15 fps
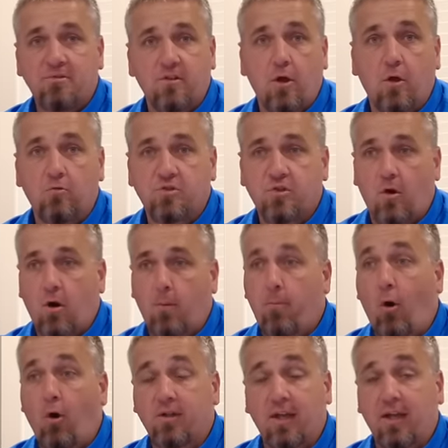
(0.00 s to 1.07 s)
Those are
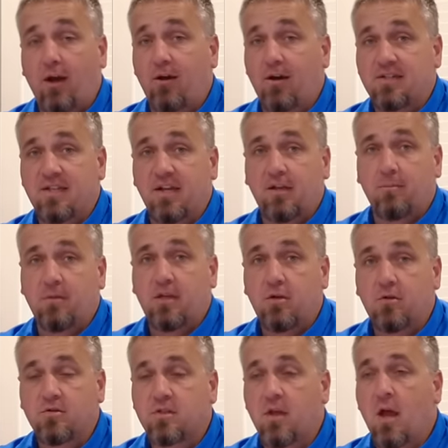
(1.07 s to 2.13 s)
parking areas that can be
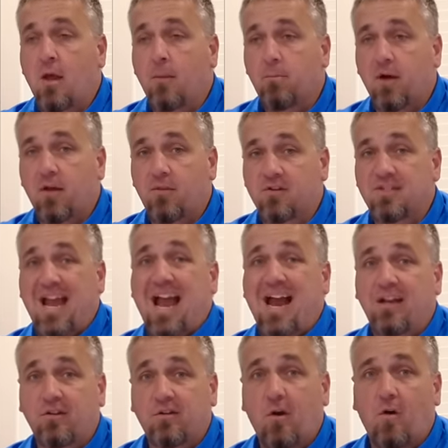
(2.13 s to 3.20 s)
used but there's
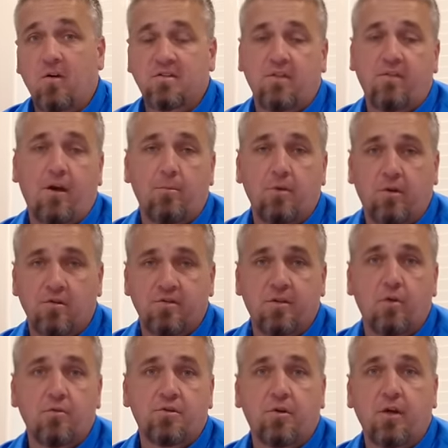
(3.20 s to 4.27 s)
added cost in there because
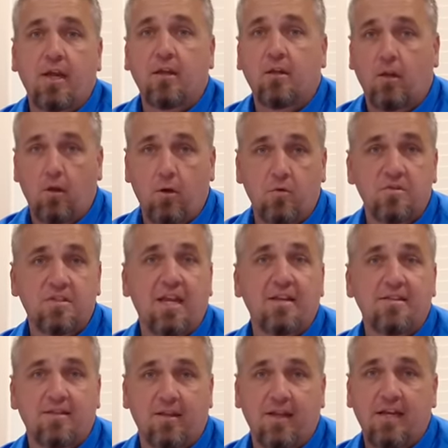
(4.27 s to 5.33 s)
those are enclosed,
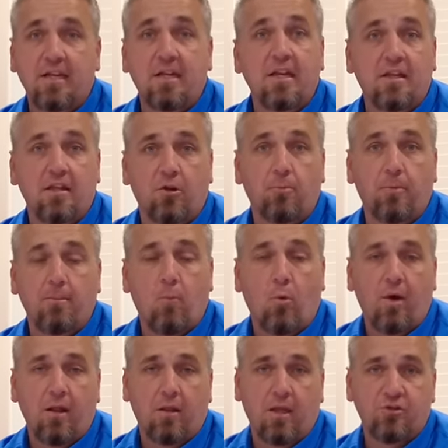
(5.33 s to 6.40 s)
insulated, and a little bit more
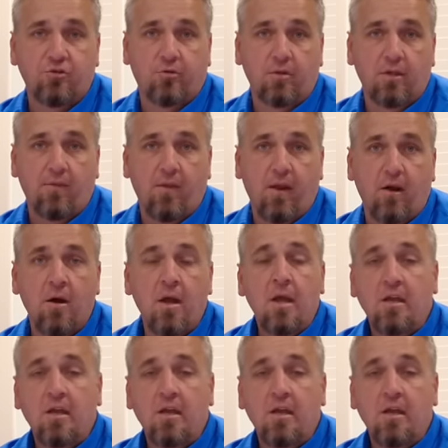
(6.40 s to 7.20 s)
electrical in there.